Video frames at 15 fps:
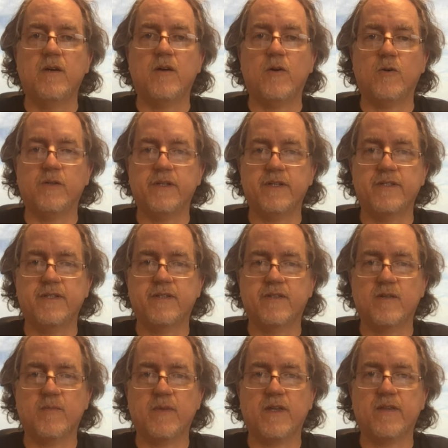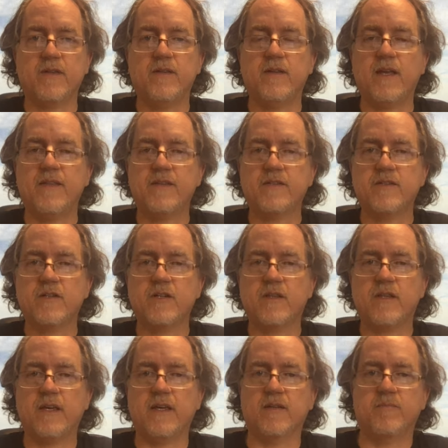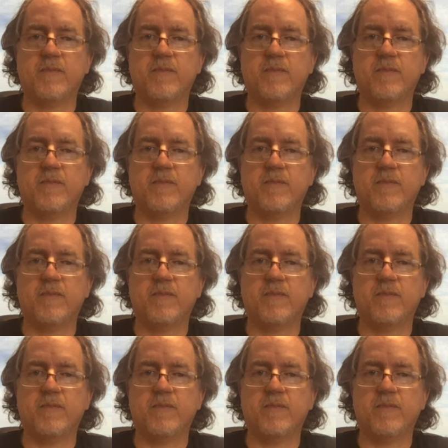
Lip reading: only exist in the method, and this is a good thing.